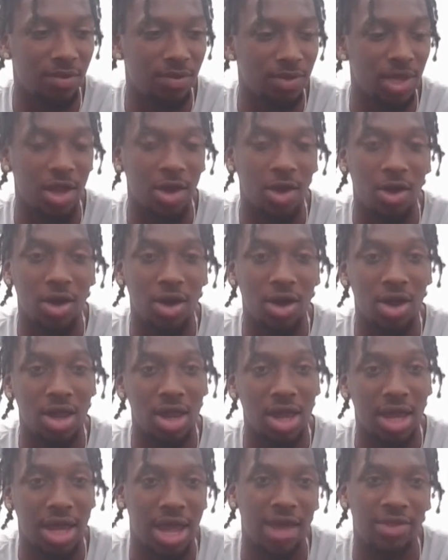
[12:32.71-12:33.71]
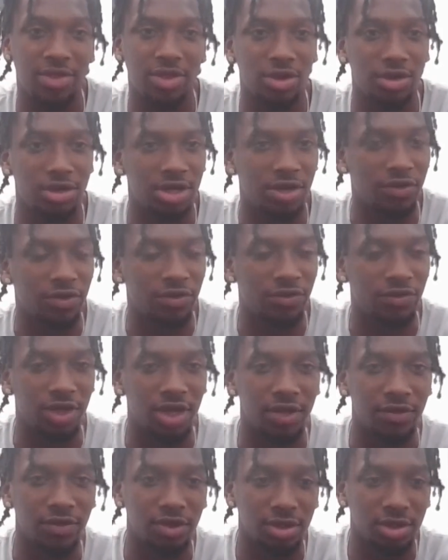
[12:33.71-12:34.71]
they all like had their different
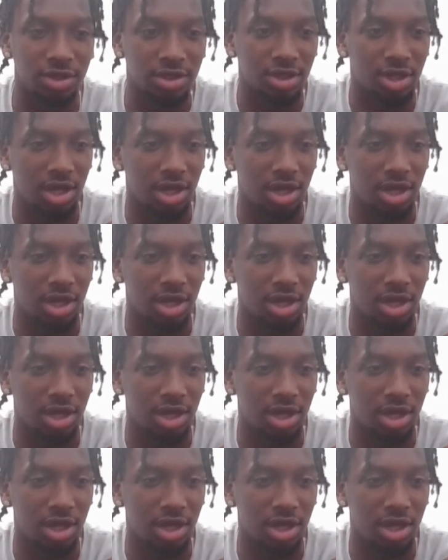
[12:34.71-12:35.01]
flavors